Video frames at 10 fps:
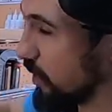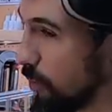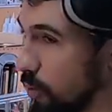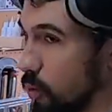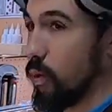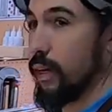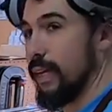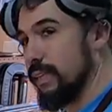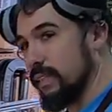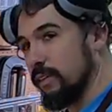time on one
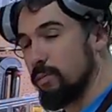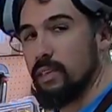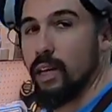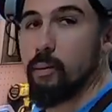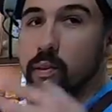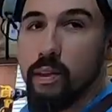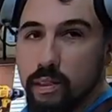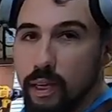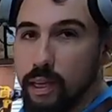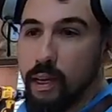end saves me time on
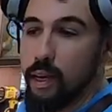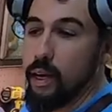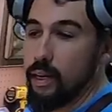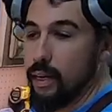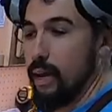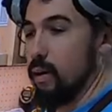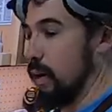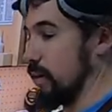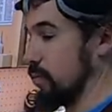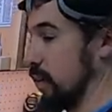this end and now
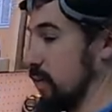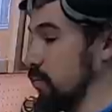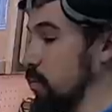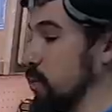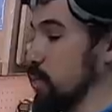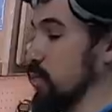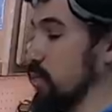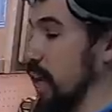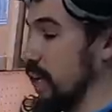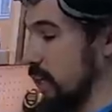I've, I've almost
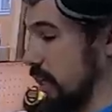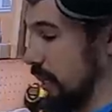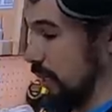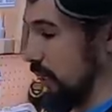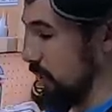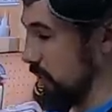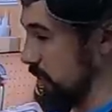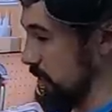prevented a